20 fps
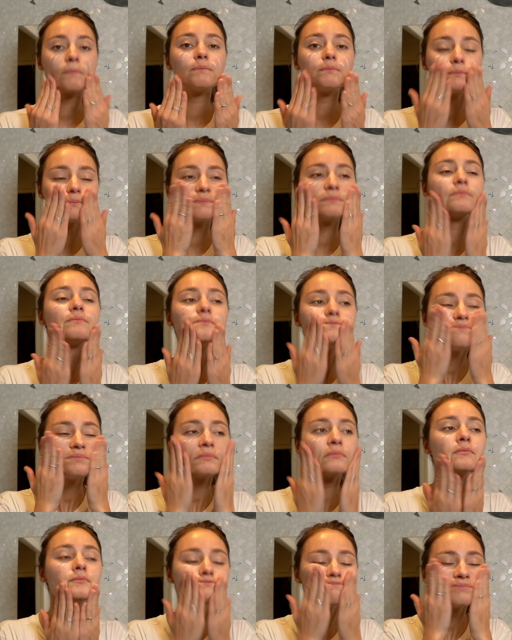
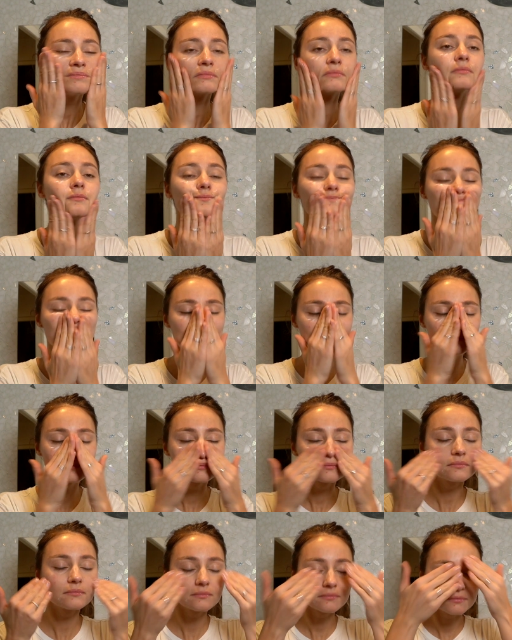
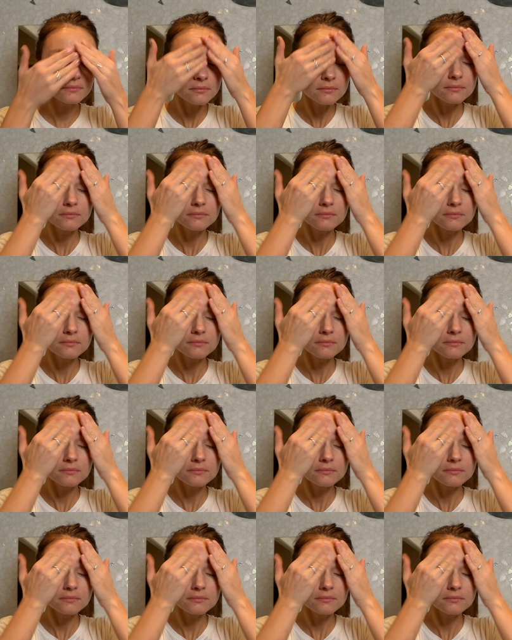No one is speaking in this clip.